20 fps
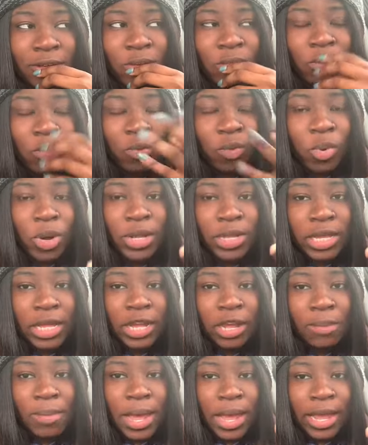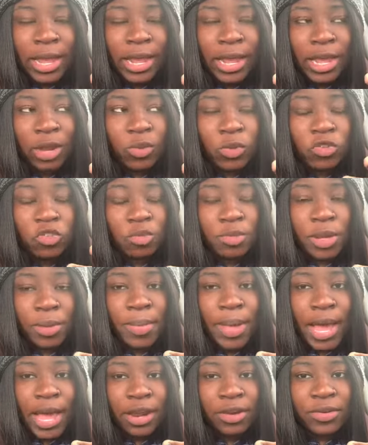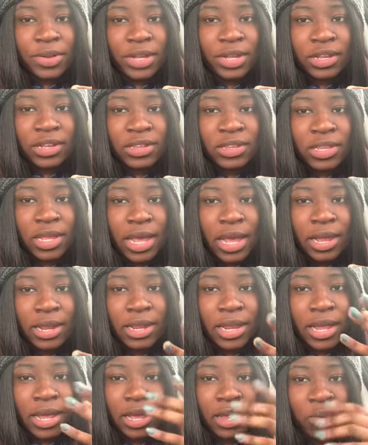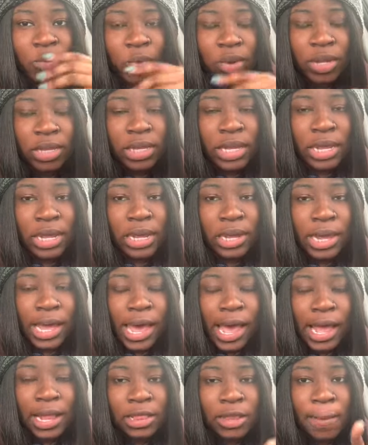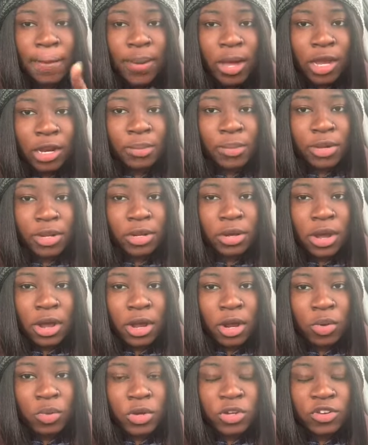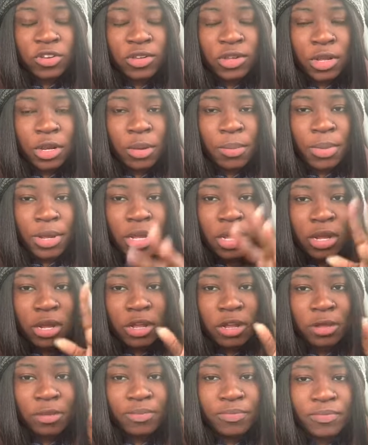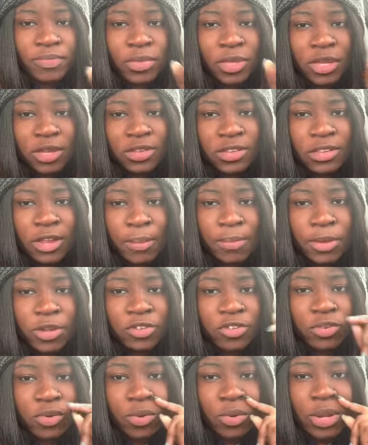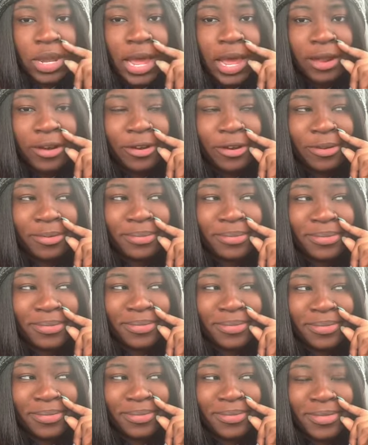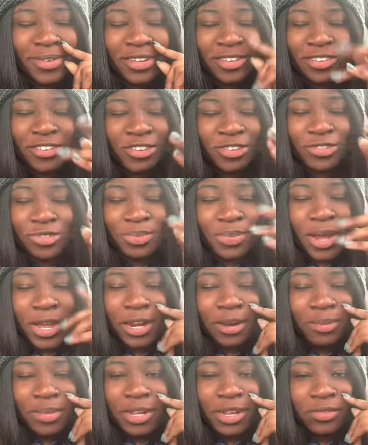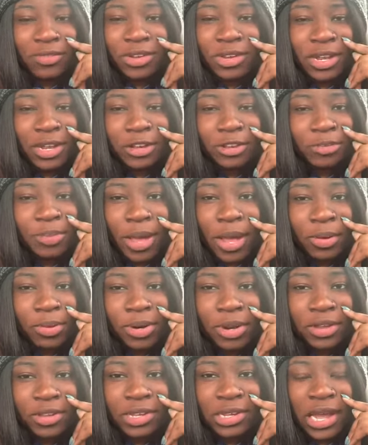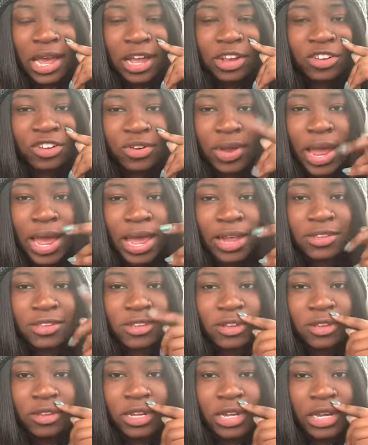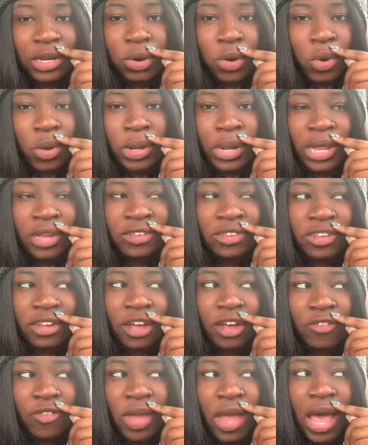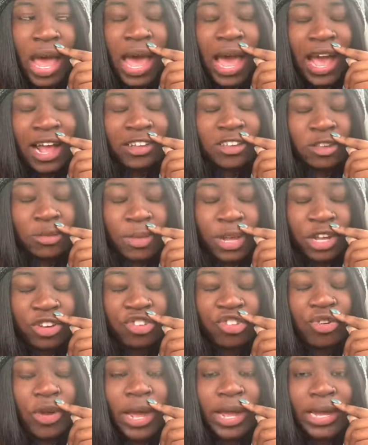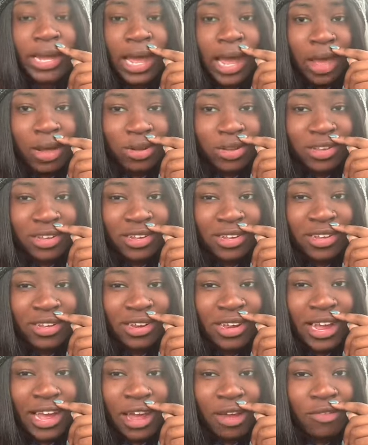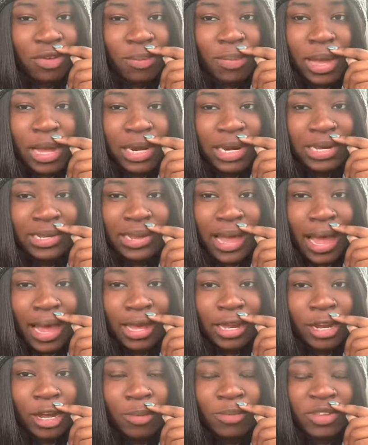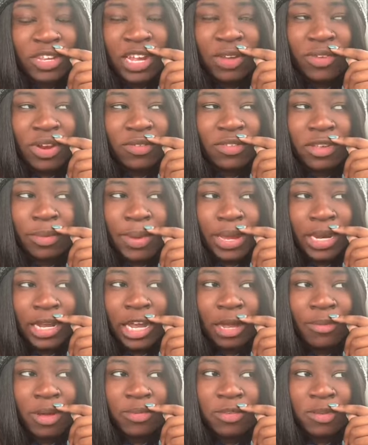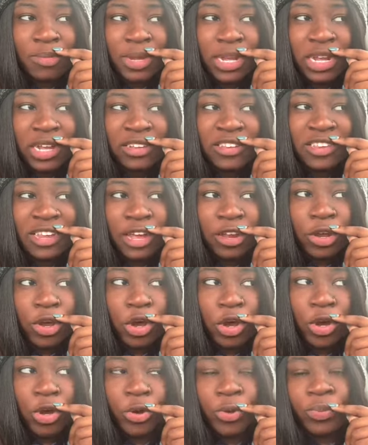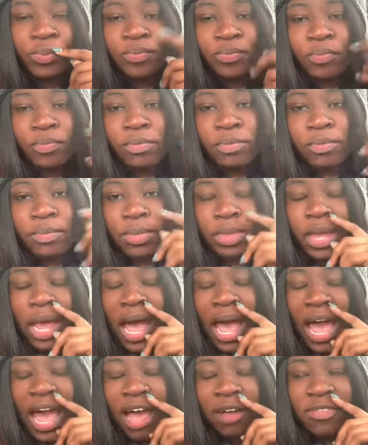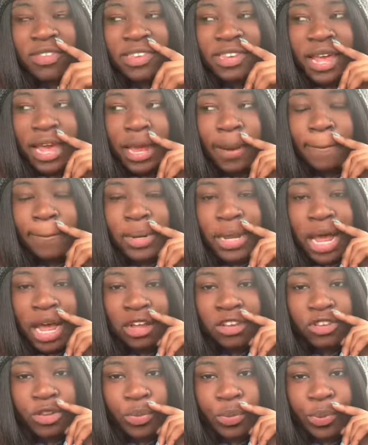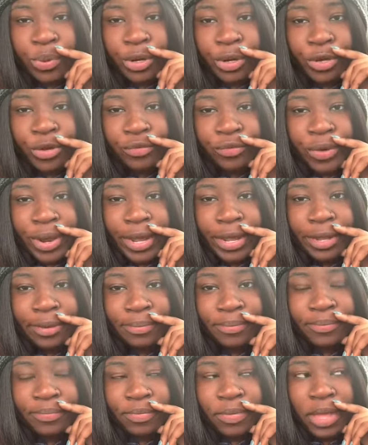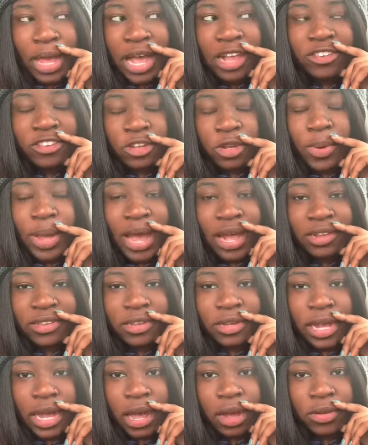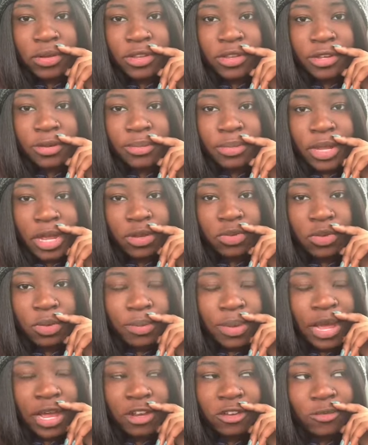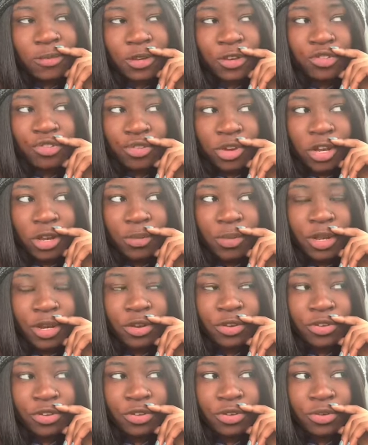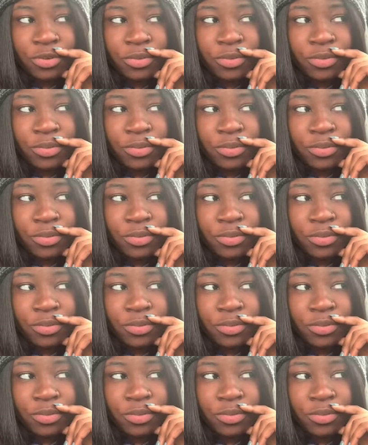one thing in my hand, which would be batteries, and then one thing at the bottom of the cart, which is going to be a stepping stool ladder, because it just reminded me of the days back when I was a cashier. I had to look at all that stuff. I had to make sure I counted everybody's items. Even if somebody came up to me and said, oh, I have 10 blocks of wood, right? I still had to count it. That's what management trained me to do.